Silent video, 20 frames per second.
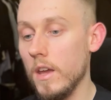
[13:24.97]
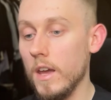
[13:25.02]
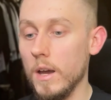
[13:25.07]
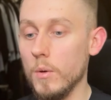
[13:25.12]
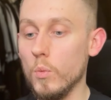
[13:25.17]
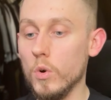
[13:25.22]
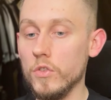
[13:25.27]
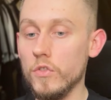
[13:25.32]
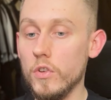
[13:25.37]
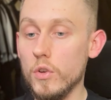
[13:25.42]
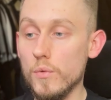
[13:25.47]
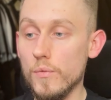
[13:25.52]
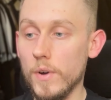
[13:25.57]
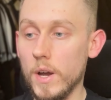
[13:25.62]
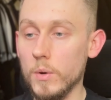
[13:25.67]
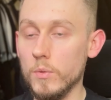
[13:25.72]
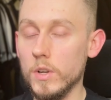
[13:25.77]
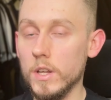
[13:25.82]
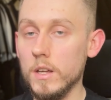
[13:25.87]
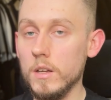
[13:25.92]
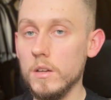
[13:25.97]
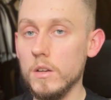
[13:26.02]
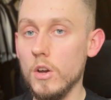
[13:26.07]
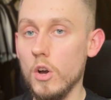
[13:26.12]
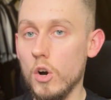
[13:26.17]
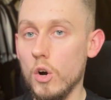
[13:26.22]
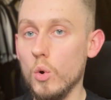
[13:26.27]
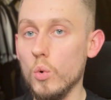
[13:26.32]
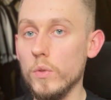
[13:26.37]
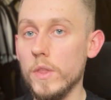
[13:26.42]
Once you found it,
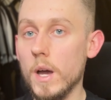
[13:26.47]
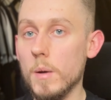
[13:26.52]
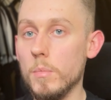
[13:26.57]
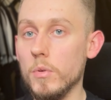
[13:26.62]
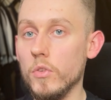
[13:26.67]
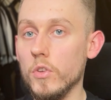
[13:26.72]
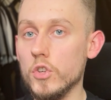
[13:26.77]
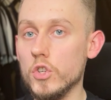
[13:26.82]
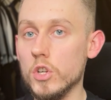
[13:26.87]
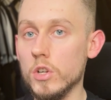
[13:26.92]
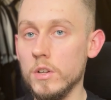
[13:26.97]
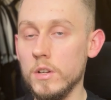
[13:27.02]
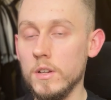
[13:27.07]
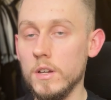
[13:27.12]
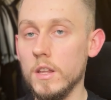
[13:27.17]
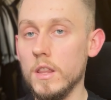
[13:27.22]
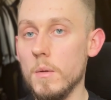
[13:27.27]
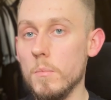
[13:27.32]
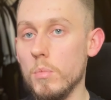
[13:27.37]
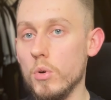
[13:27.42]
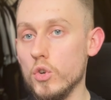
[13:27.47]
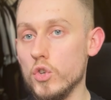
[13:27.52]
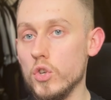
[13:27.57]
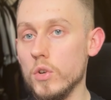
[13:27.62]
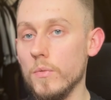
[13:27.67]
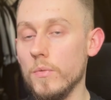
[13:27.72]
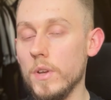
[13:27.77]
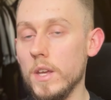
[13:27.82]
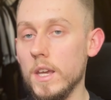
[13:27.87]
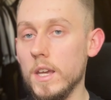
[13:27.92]
hold that position and then push
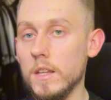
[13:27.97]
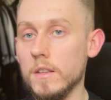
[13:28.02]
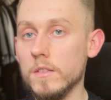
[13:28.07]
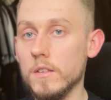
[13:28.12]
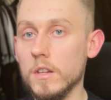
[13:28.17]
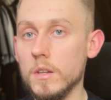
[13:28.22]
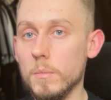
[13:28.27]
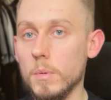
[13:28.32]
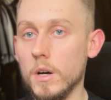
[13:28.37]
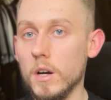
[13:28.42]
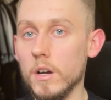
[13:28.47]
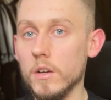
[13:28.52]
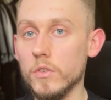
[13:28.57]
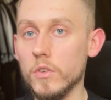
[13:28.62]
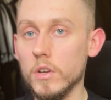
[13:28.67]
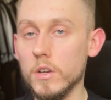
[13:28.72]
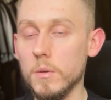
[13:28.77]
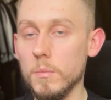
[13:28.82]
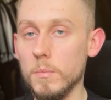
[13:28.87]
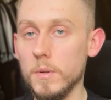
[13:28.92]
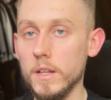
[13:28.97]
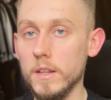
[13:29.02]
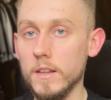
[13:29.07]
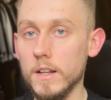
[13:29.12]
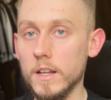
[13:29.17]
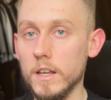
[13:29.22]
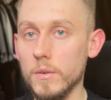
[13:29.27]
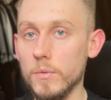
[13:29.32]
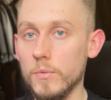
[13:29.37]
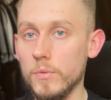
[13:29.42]
your feet into the bar to complete the
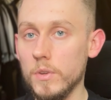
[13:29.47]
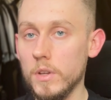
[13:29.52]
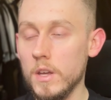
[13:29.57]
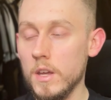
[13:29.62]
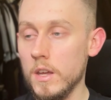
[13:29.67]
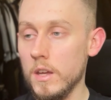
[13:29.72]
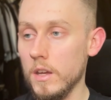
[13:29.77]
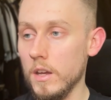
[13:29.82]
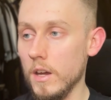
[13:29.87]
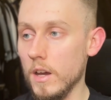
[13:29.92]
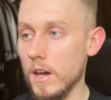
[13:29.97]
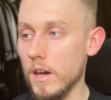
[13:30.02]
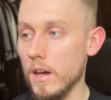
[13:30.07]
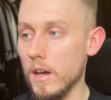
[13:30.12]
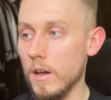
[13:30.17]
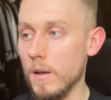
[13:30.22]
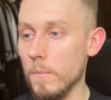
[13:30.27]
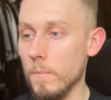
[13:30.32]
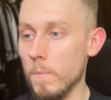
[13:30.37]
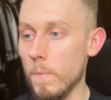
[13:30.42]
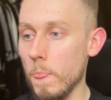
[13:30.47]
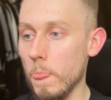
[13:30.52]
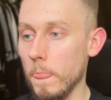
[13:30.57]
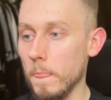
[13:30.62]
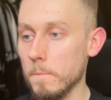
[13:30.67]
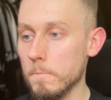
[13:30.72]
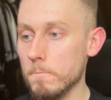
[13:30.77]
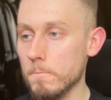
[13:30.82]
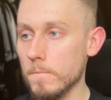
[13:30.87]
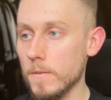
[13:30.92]
lift.
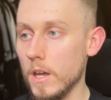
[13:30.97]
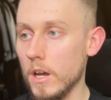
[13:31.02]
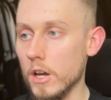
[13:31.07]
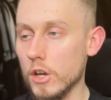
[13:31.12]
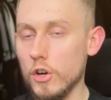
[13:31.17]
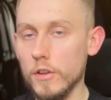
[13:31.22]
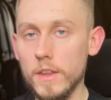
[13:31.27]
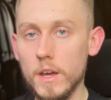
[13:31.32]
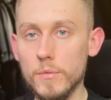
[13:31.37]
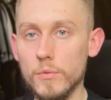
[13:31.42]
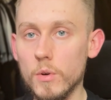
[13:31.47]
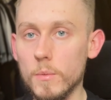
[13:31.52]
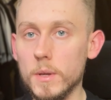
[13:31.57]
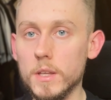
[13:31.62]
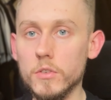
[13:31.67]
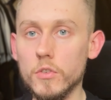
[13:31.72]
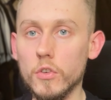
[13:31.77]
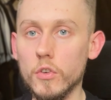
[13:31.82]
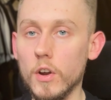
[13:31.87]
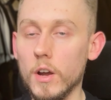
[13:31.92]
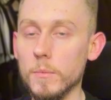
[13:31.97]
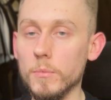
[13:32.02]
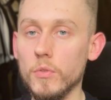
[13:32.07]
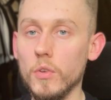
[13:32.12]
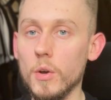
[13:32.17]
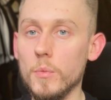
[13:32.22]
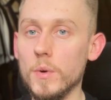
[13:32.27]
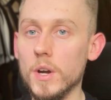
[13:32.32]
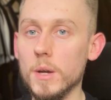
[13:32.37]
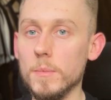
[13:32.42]
I got that from Instagram
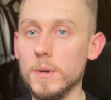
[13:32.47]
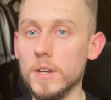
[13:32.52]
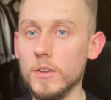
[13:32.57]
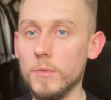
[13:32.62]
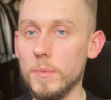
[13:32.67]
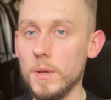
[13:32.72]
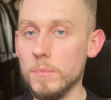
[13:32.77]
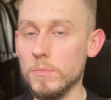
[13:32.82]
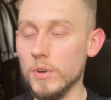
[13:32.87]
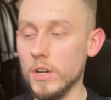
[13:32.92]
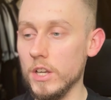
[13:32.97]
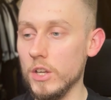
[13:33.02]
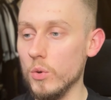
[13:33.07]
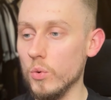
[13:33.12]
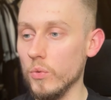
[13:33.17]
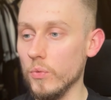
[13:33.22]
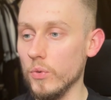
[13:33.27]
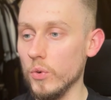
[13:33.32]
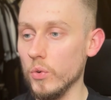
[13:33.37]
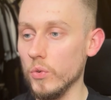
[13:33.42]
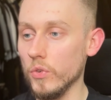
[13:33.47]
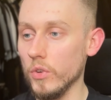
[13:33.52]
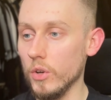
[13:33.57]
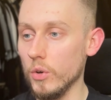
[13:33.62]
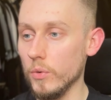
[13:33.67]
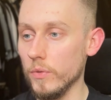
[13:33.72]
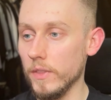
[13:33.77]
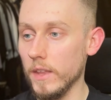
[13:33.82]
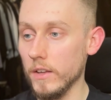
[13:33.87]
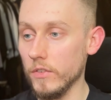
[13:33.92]
somewhere, but it's been pretty useful,
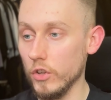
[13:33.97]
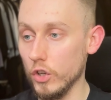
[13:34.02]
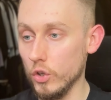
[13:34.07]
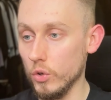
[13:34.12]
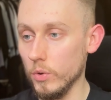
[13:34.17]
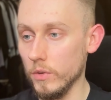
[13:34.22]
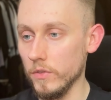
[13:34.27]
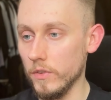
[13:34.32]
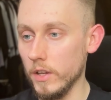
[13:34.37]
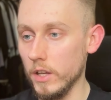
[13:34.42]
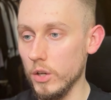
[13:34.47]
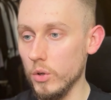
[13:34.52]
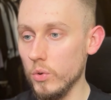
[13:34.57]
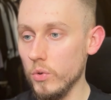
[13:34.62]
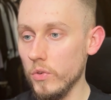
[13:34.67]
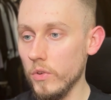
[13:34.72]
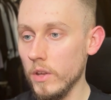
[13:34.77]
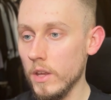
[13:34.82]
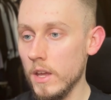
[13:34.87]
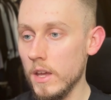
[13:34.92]
so that's a good one to use.